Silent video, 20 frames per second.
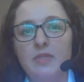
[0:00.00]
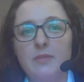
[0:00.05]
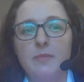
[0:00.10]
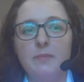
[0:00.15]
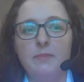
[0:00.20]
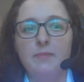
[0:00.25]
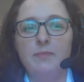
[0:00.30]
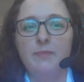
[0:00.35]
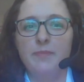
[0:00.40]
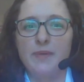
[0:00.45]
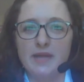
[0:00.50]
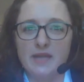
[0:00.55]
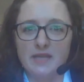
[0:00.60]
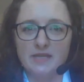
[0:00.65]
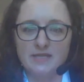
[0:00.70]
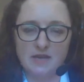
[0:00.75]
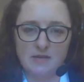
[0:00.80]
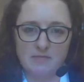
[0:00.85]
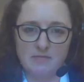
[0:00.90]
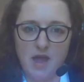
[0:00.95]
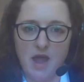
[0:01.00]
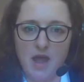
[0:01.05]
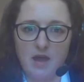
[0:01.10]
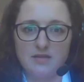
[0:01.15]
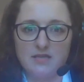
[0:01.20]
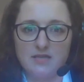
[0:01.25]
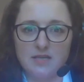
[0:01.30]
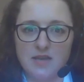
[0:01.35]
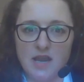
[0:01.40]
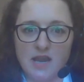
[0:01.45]
the biggest
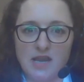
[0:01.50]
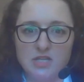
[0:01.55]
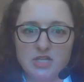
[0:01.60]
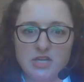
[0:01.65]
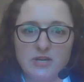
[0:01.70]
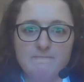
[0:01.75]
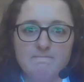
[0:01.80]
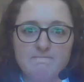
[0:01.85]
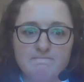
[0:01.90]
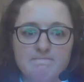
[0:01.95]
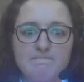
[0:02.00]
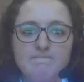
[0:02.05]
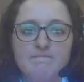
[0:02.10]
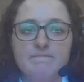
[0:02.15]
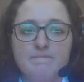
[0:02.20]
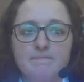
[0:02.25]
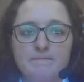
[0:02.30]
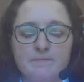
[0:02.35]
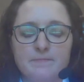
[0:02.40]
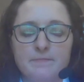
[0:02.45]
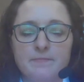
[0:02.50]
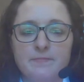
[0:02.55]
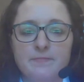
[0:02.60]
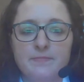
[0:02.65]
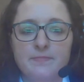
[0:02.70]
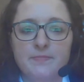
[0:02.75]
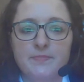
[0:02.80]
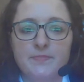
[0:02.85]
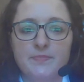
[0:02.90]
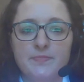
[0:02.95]
impact in aging.
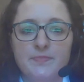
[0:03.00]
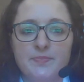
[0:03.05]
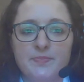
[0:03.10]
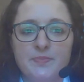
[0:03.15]
Got it.